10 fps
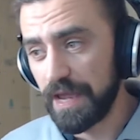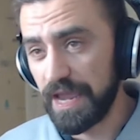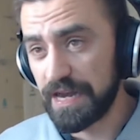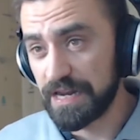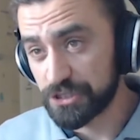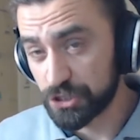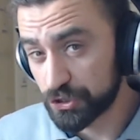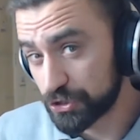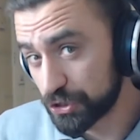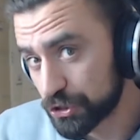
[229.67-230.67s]
and it
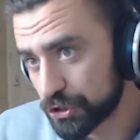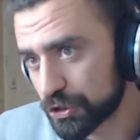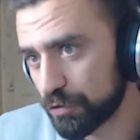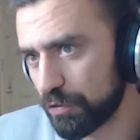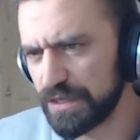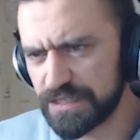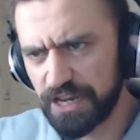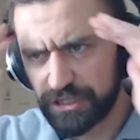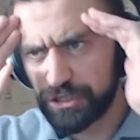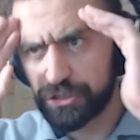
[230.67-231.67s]
just destroys.
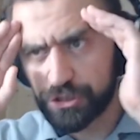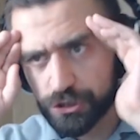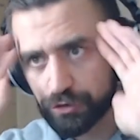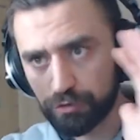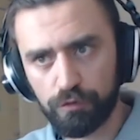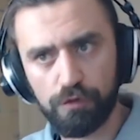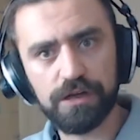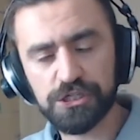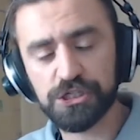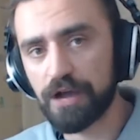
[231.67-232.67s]
It
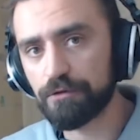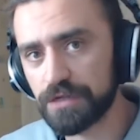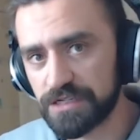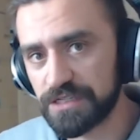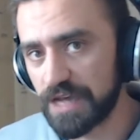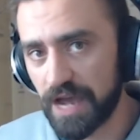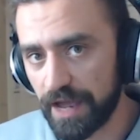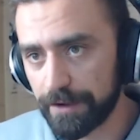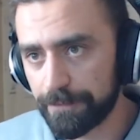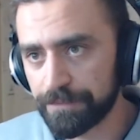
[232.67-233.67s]
destroys. Gyro doesn't
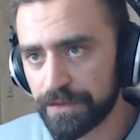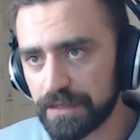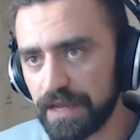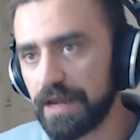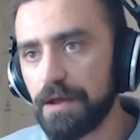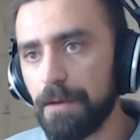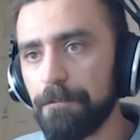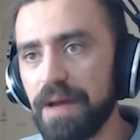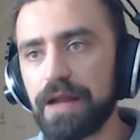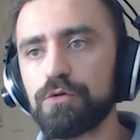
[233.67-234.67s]
die. Like,
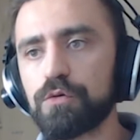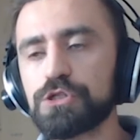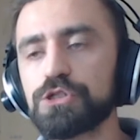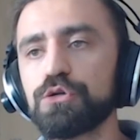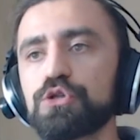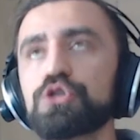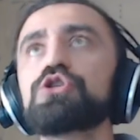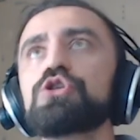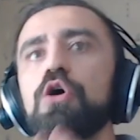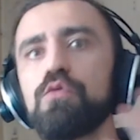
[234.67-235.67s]
Matador just looks
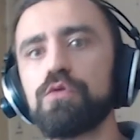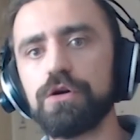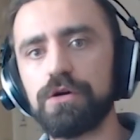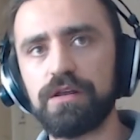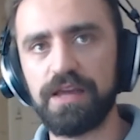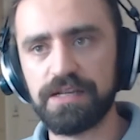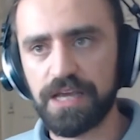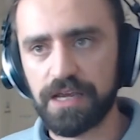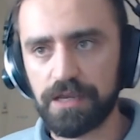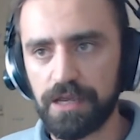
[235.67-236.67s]
so good in that
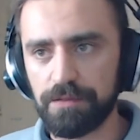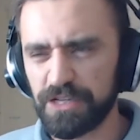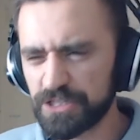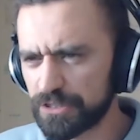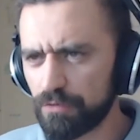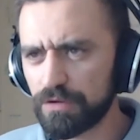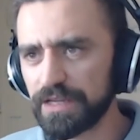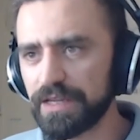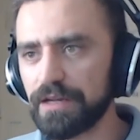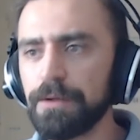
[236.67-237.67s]
second game. Like, so
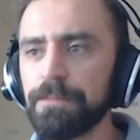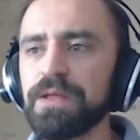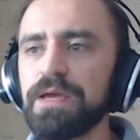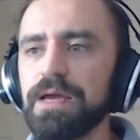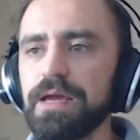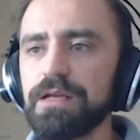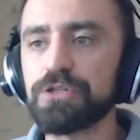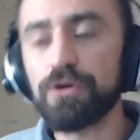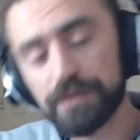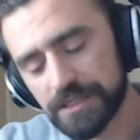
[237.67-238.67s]
clean.
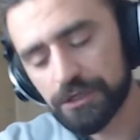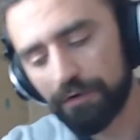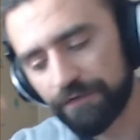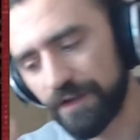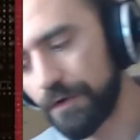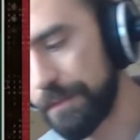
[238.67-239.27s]
So it does go in favor of